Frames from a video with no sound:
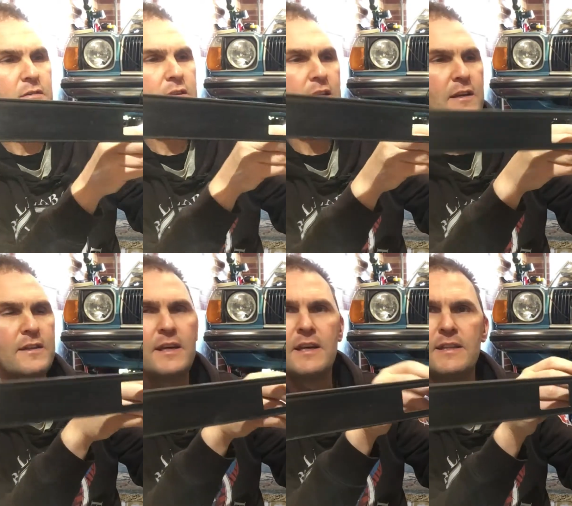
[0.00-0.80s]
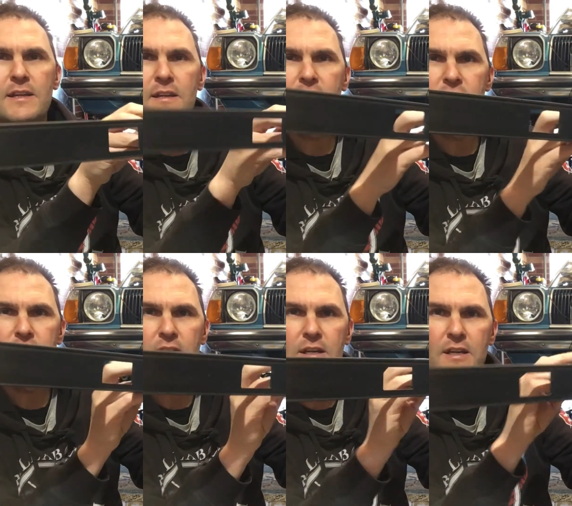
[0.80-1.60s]
in there like that, and then it'll
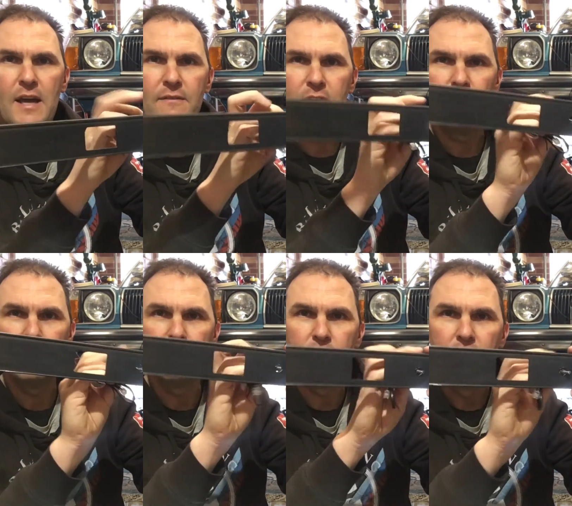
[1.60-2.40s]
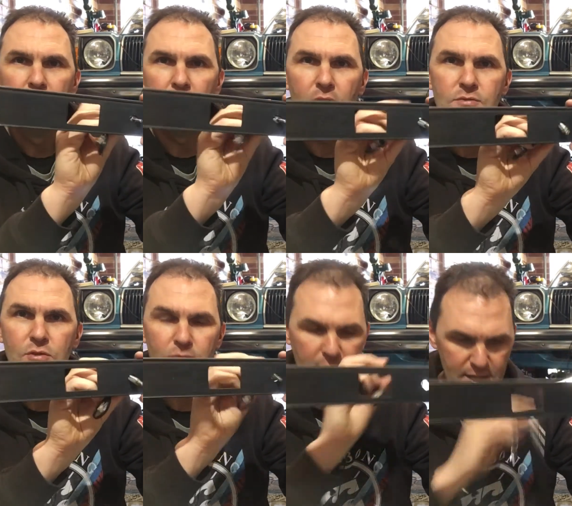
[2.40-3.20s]
just like you have your normal old
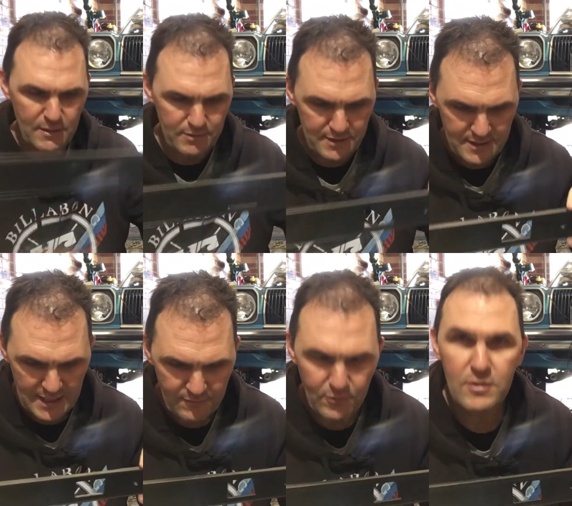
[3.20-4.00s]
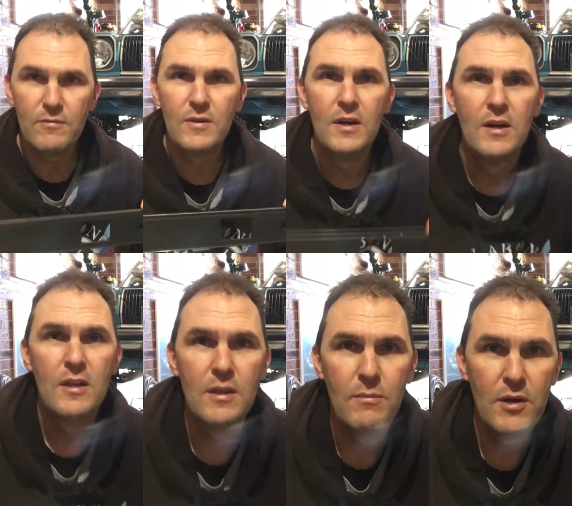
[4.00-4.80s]
school radio, but then you have all the
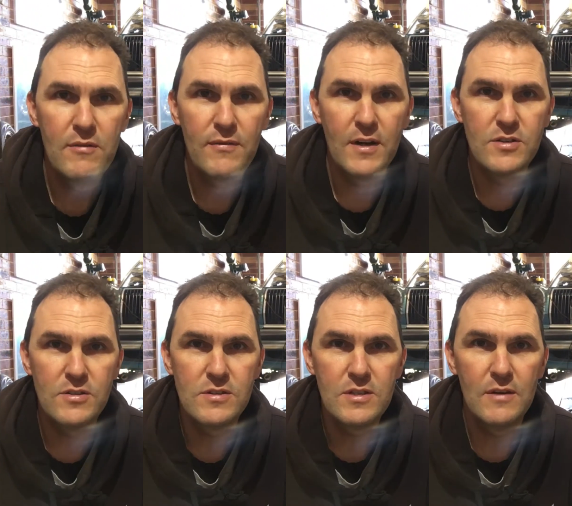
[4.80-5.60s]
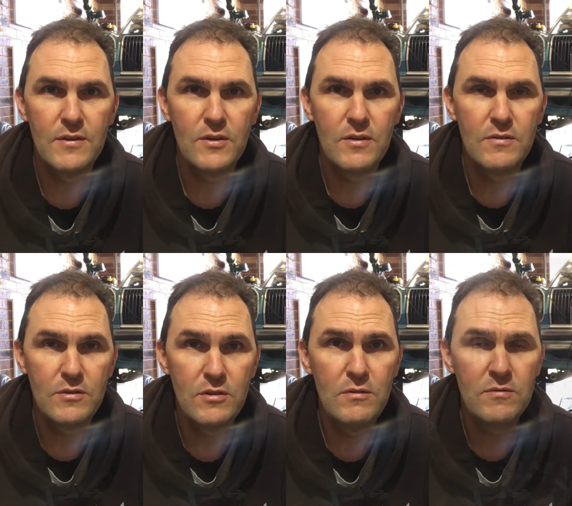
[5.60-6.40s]
modern functions of a
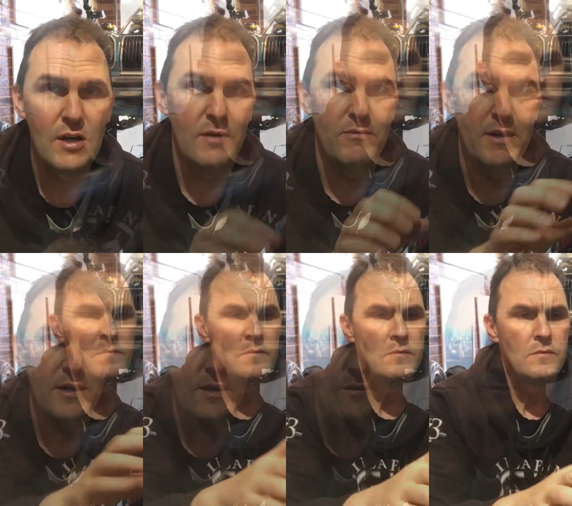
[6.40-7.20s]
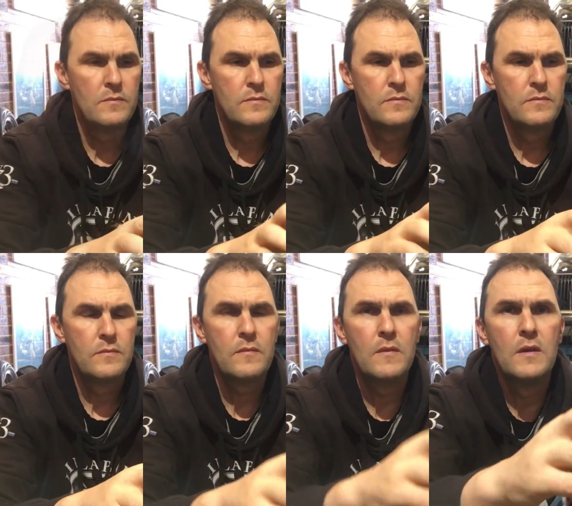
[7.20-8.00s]
new type radio.
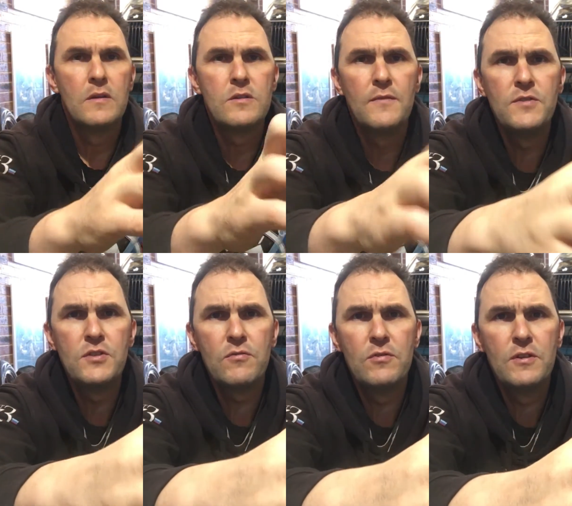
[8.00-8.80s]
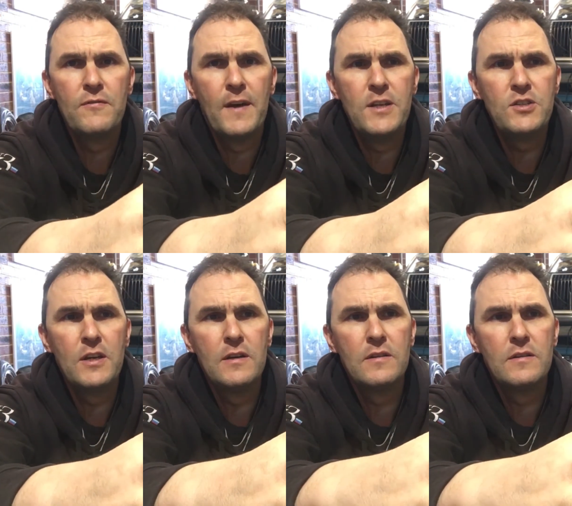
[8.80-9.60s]
So I've just screwed the
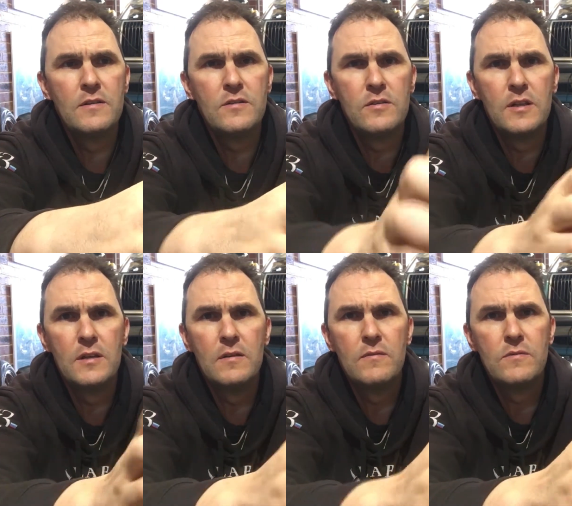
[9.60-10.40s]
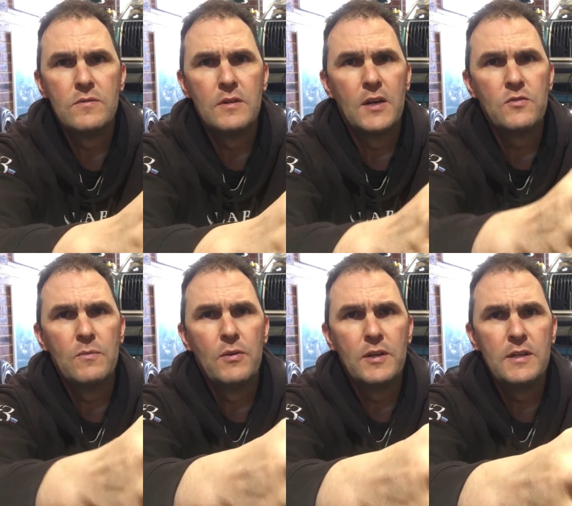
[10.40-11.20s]
fascia to the actual
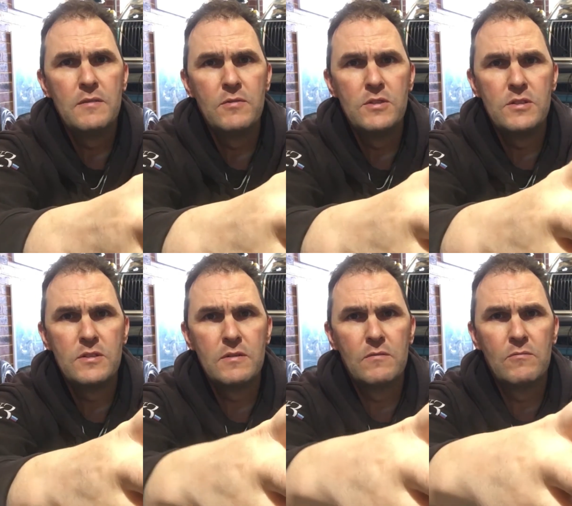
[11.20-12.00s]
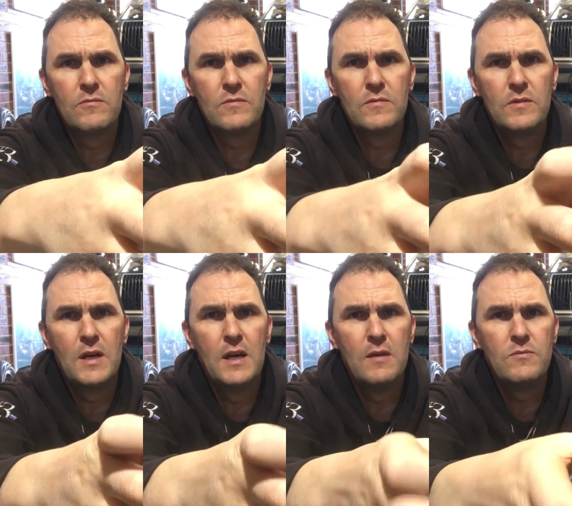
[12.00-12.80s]
body, which is just
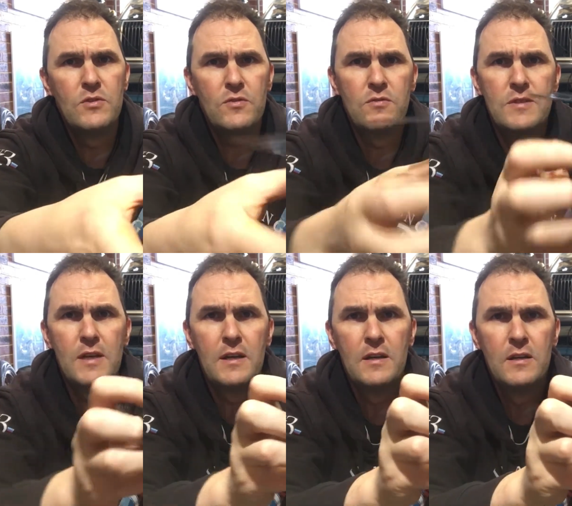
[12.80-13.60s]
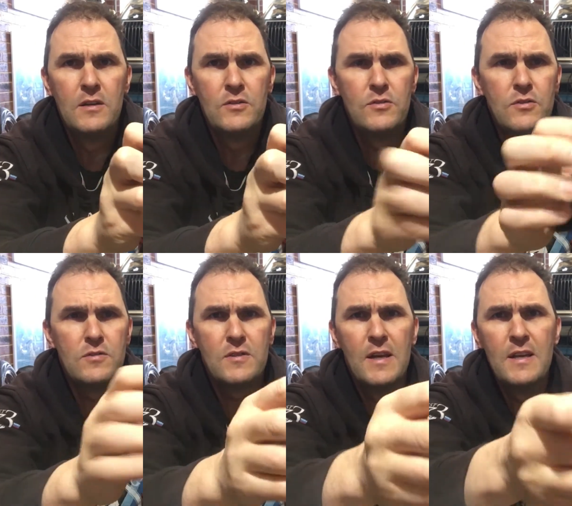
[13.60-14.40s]
2 screws there, 2
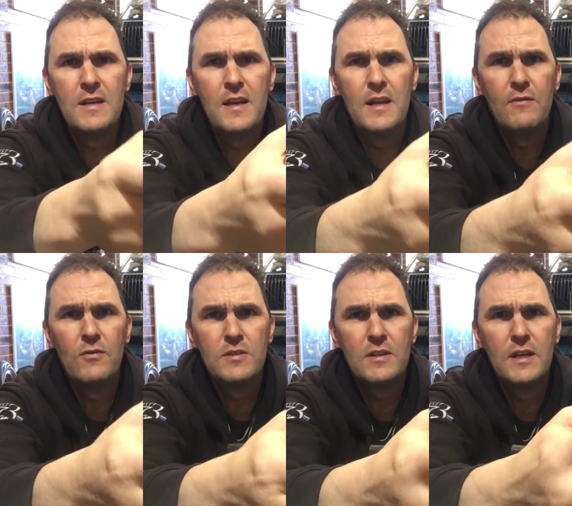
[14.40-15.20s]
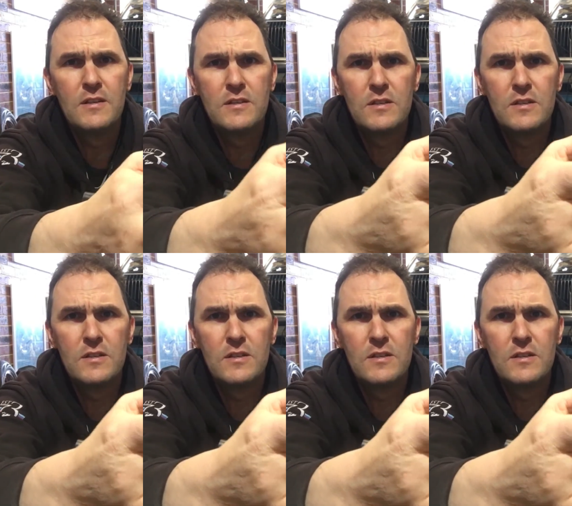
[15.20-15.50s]
screws there, and I've also now just